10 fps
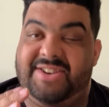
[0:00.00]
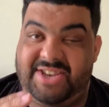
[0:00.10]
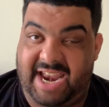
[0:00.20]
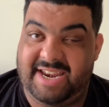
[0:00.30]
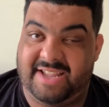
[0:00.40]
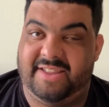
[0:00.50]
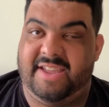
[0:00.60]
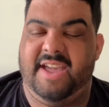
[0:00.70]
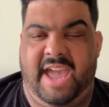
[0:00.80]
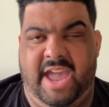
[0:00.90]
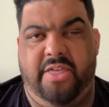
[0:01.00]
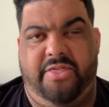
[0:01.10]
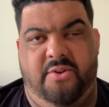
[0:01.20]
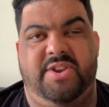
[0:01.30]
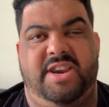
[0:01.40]
technically a
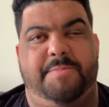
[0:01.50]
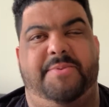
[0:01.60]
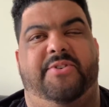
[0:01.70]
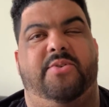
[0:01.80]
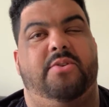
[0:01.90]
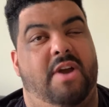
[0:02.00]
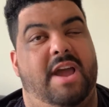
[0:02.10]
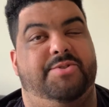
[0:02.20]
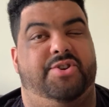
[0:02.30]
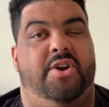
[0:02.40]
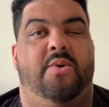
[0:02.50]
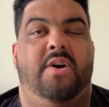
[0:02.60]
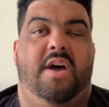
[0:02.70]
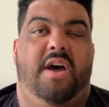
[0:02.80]
13-episode crime show